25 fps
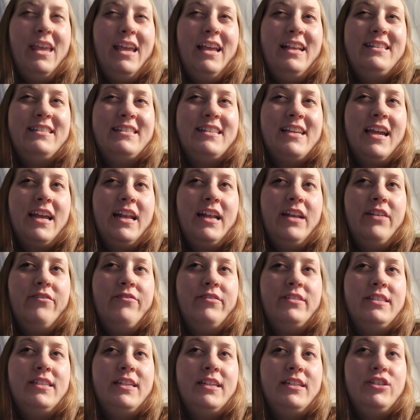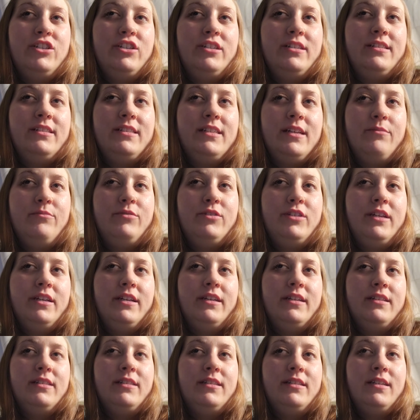it's kind of a touchy
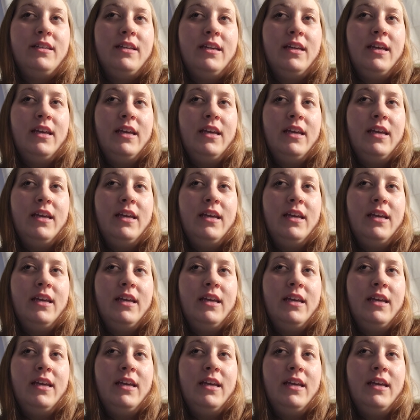subject